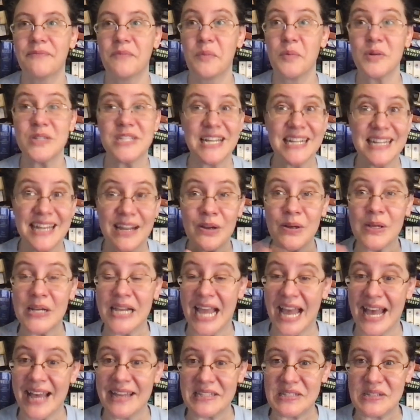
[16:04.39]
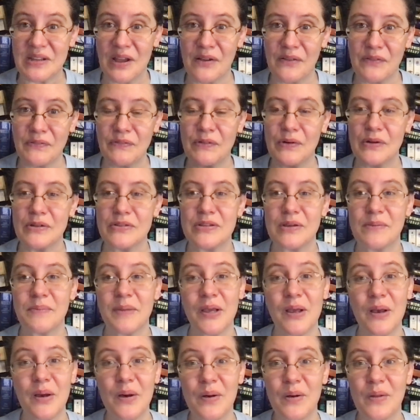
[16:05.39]
which I already asked off for. So I'm
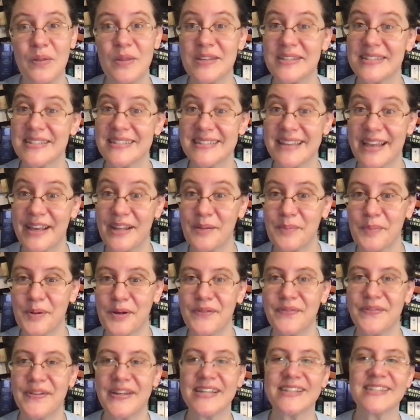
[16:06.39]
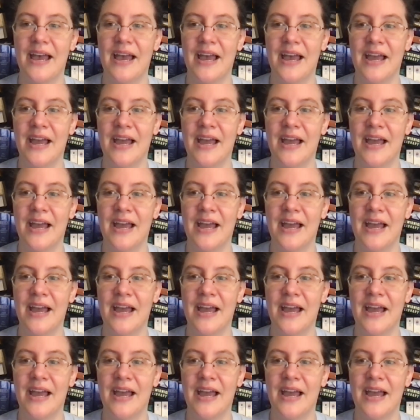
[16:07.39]
like, oh, this is kind of perfect.